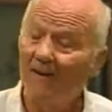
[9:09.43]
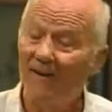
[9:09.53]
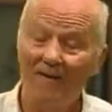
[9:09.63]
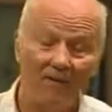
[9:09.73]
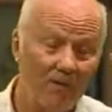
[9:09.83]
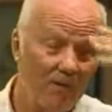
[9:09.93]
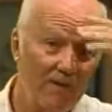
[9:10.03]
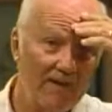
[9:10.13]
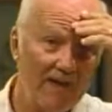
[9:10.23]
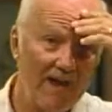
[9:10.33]
Like,
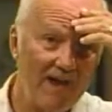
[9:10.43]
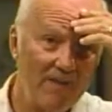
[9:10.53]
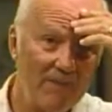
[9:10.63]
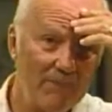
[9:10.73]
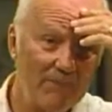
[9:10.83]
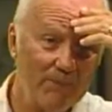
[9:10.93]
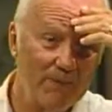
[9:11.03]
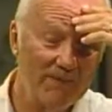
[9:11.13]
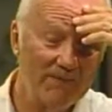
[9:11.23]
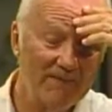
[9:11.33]
holy cow. Yeah.